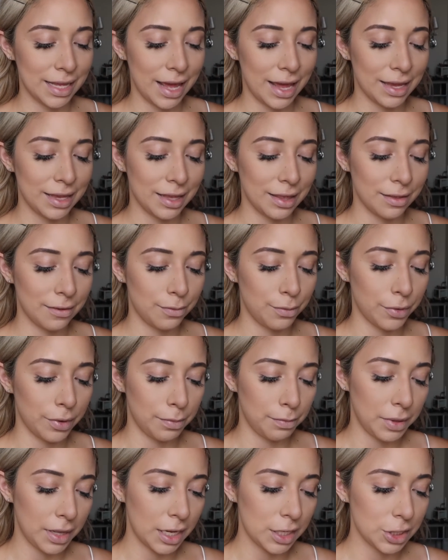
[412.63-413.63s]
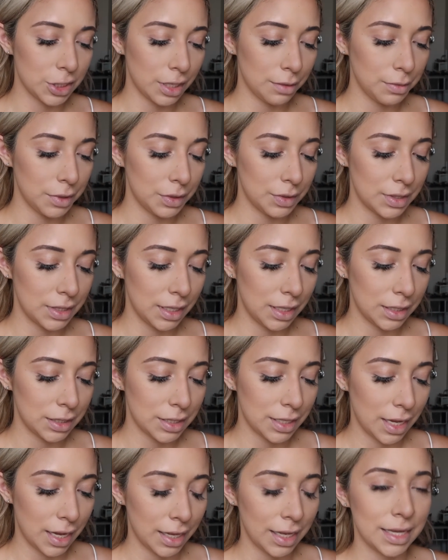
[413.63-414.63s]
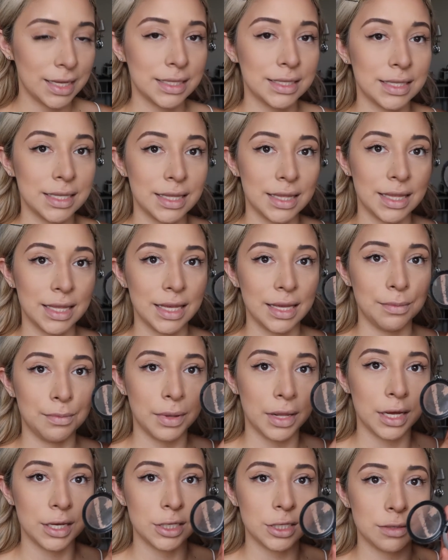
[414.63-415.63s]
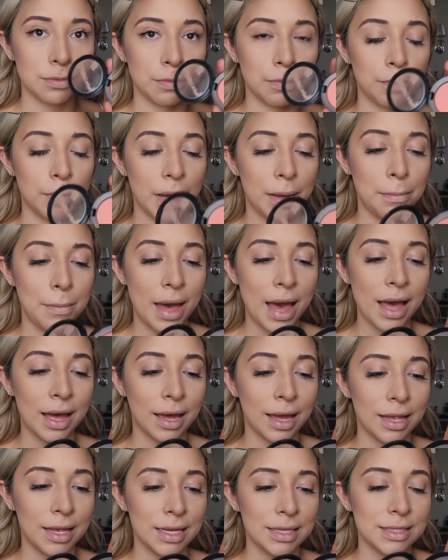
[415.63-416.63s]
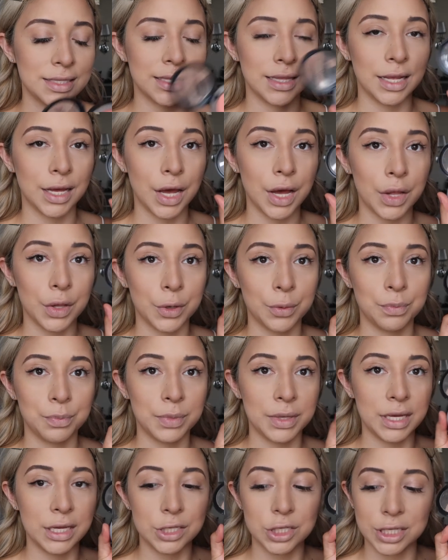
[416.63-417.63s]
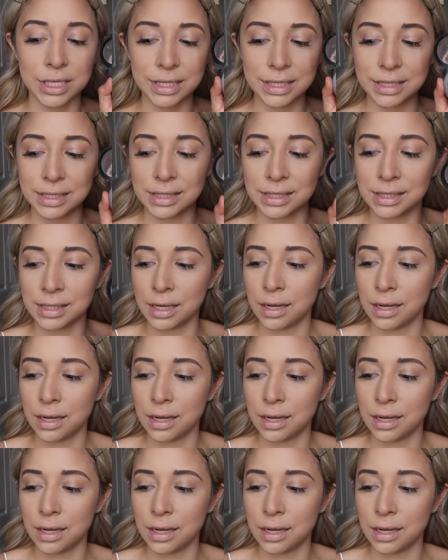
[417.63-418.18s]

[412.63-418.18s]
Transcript: and the blush I'm using today is the blush by MAC, and it's in the color Peaches